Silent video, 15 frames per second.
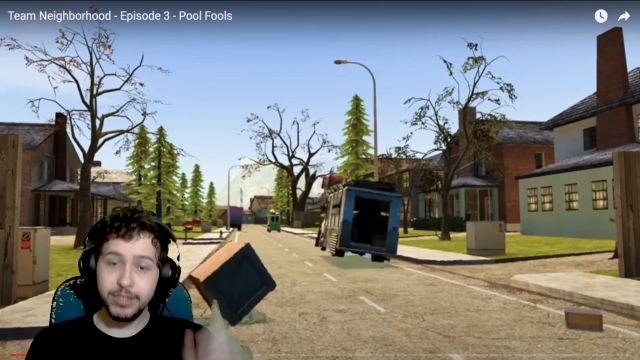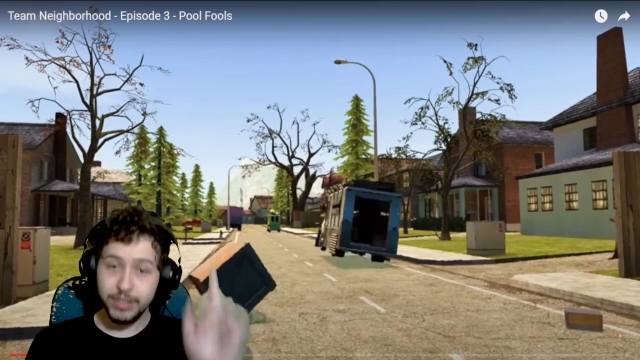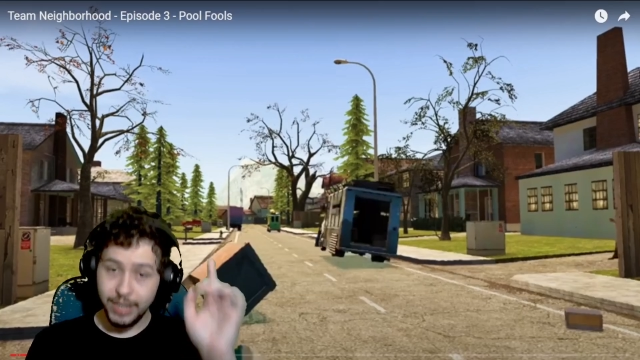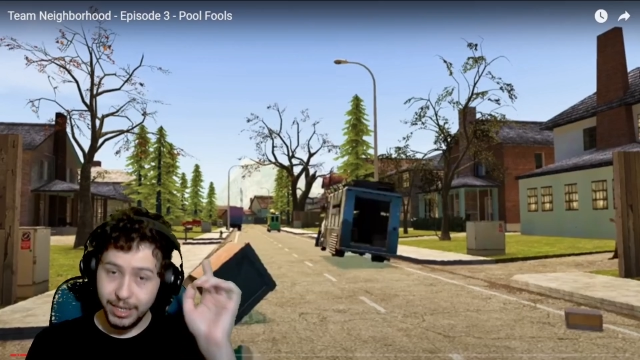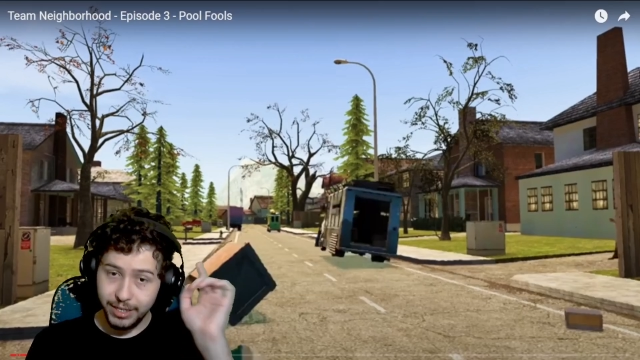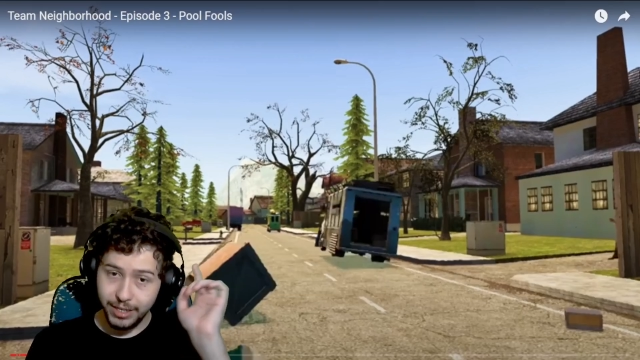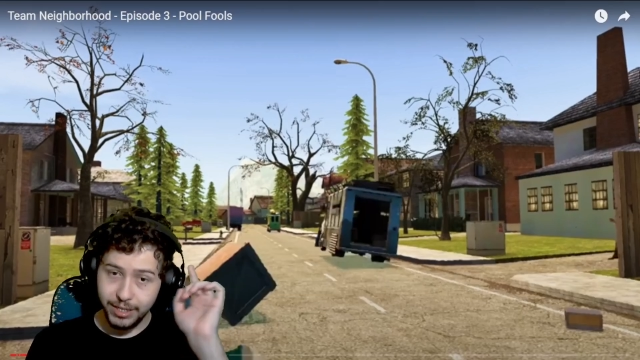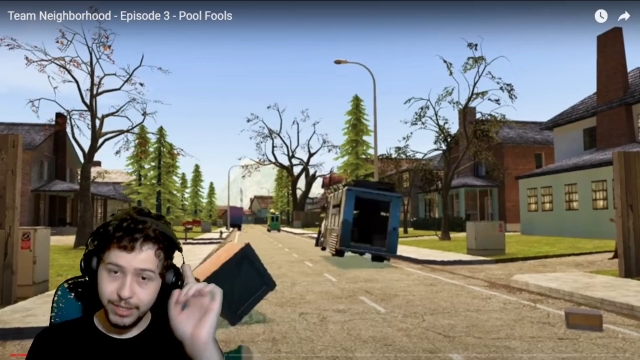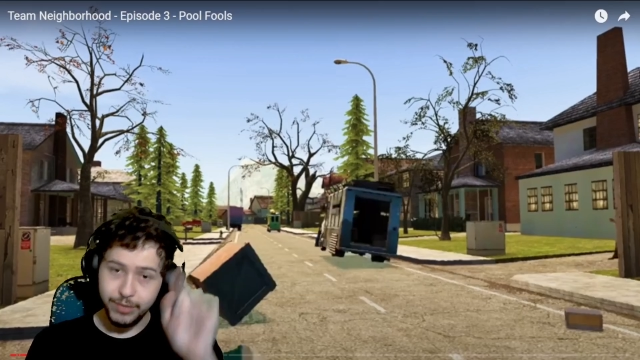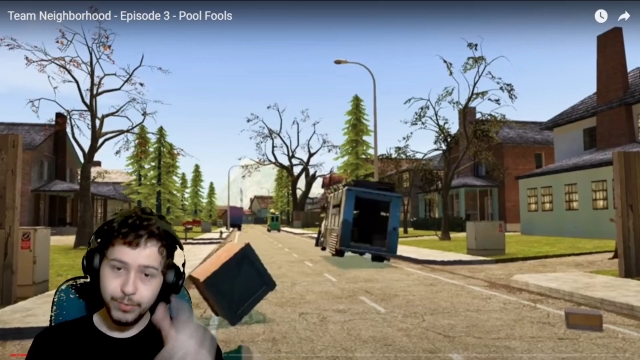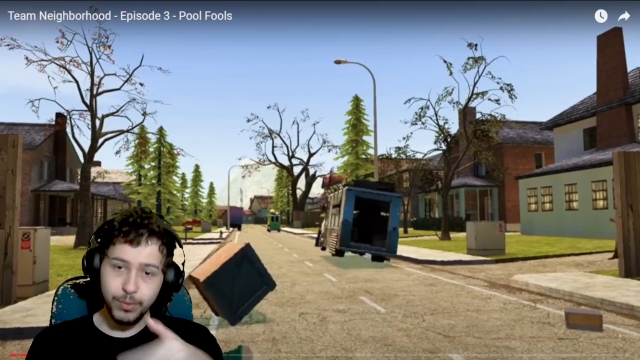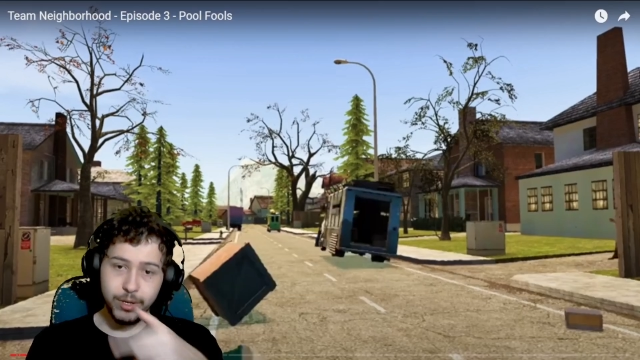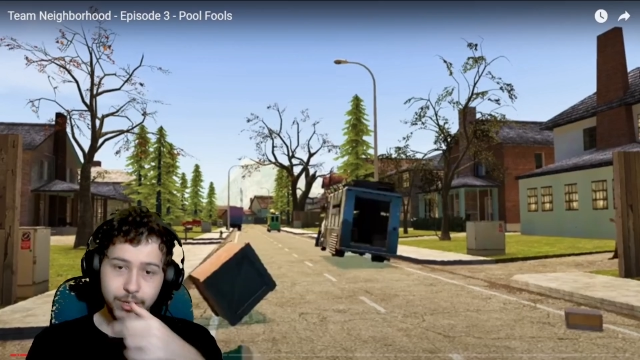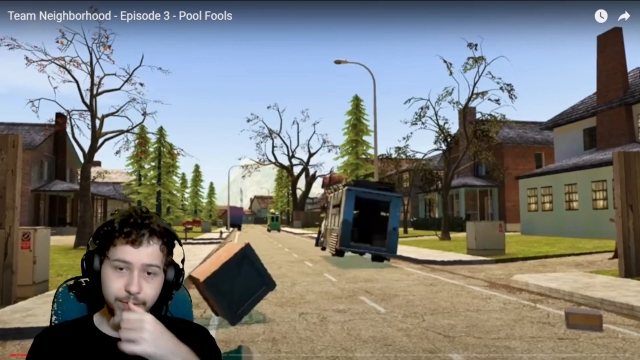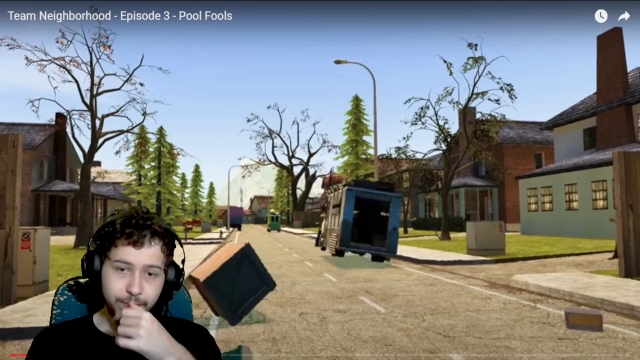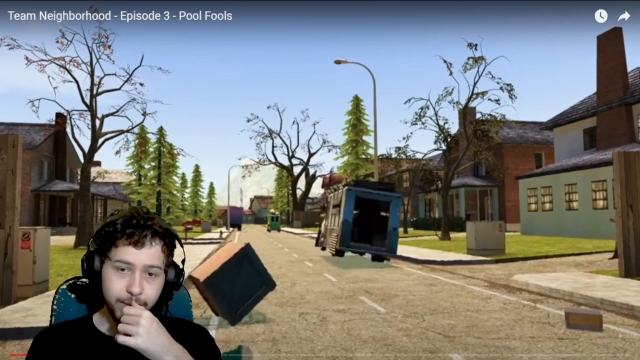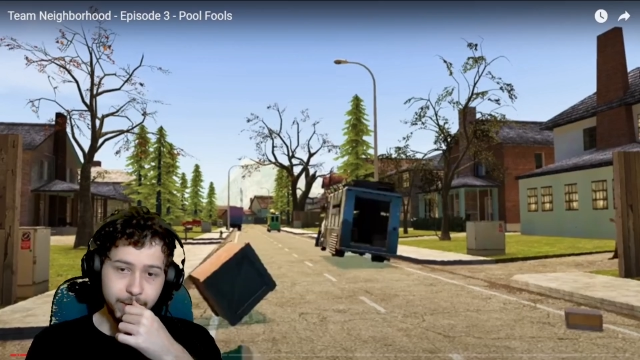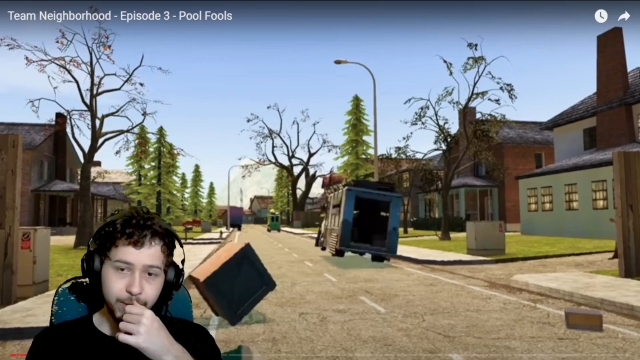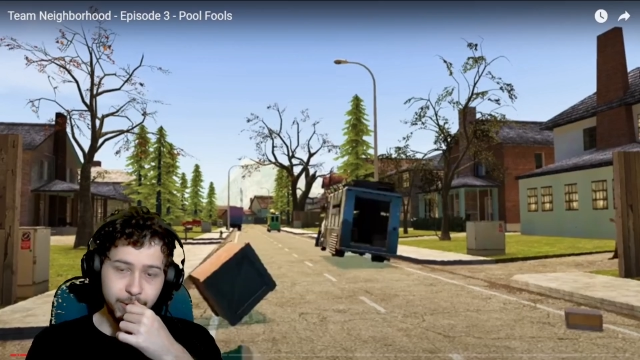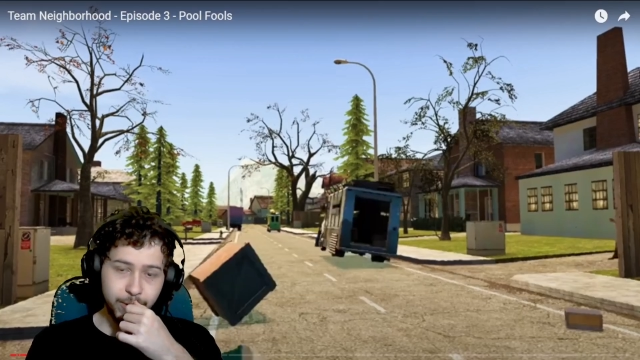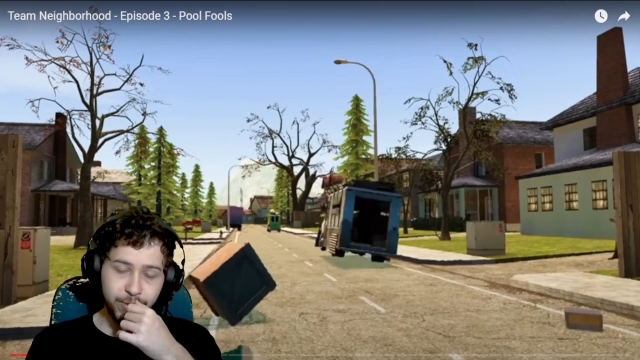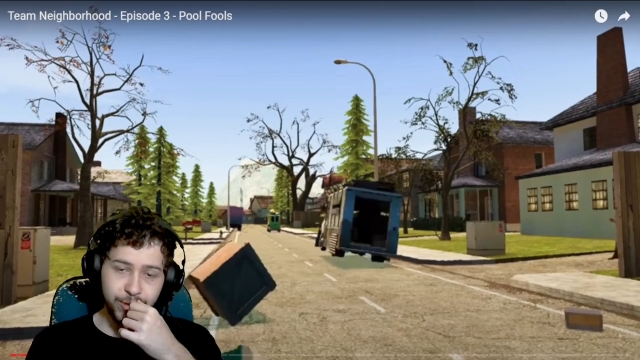that is one of
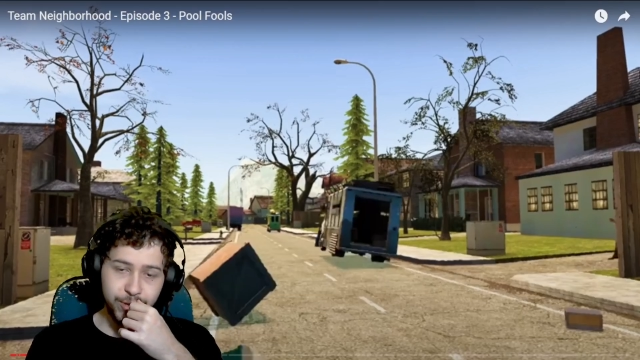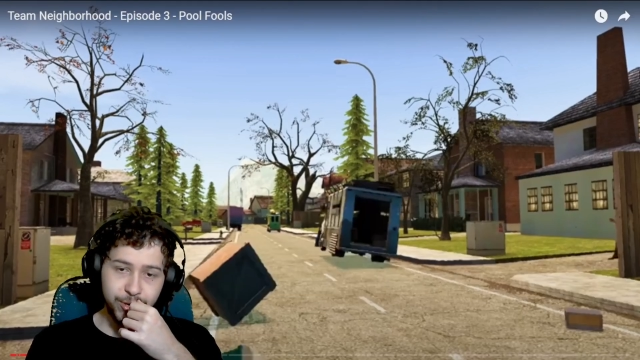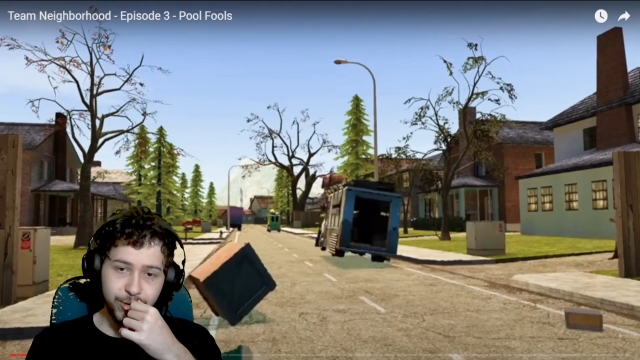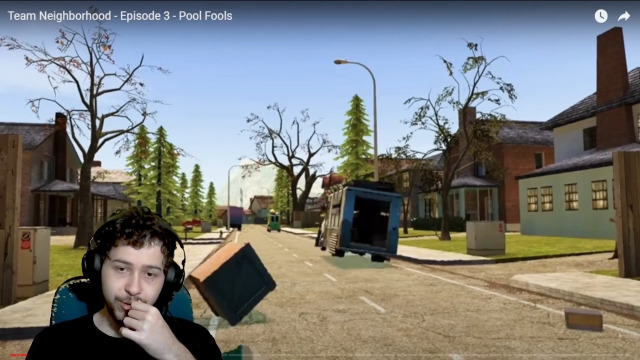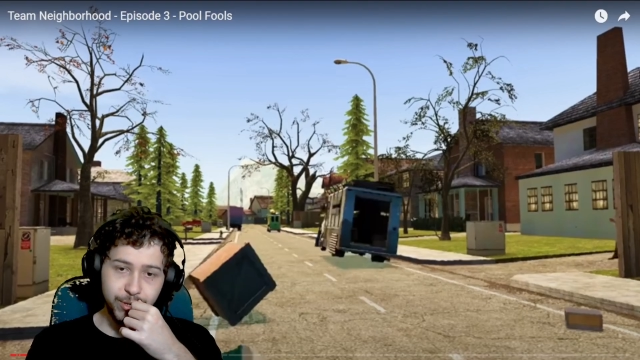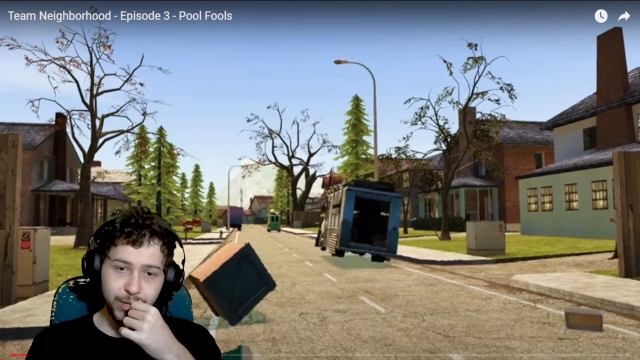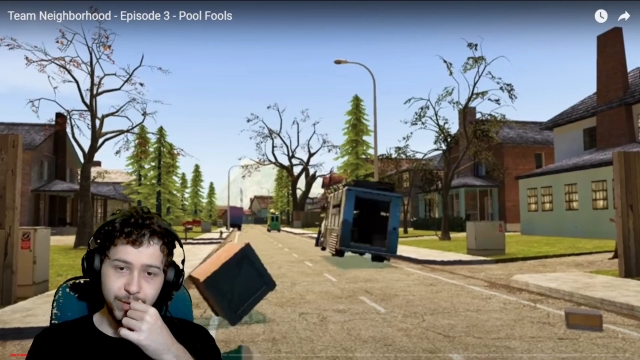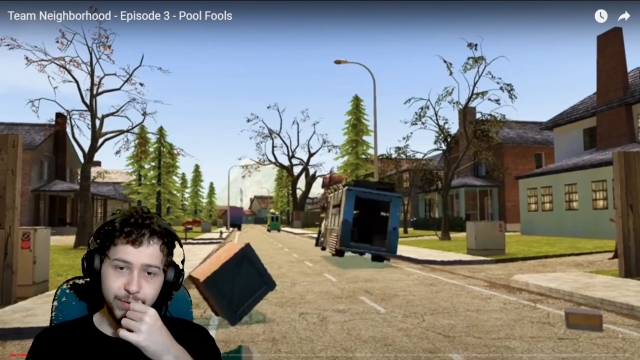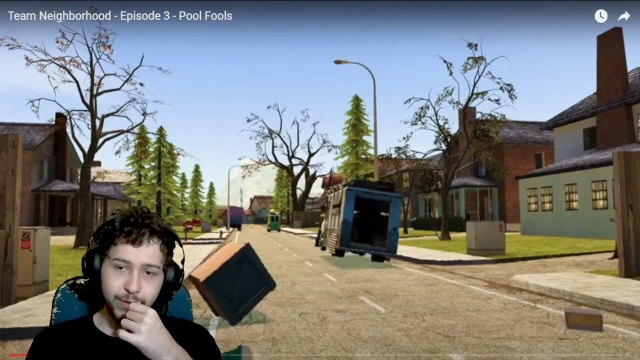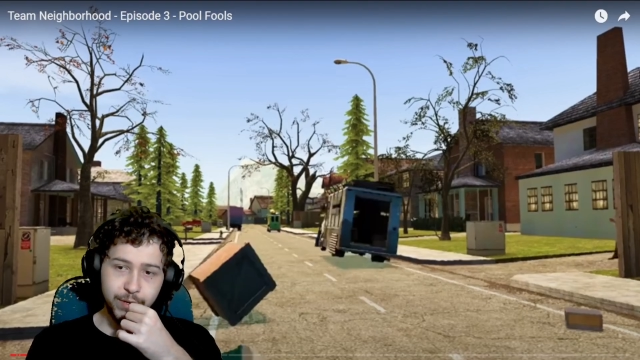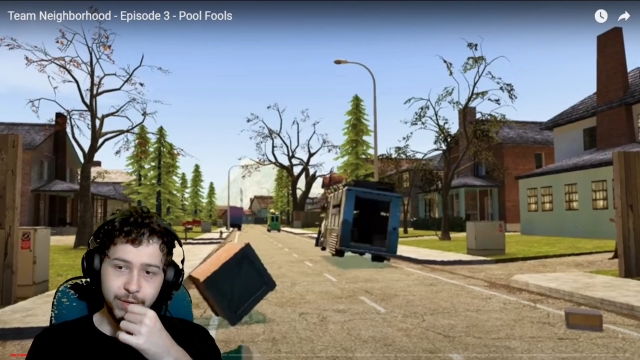the official Left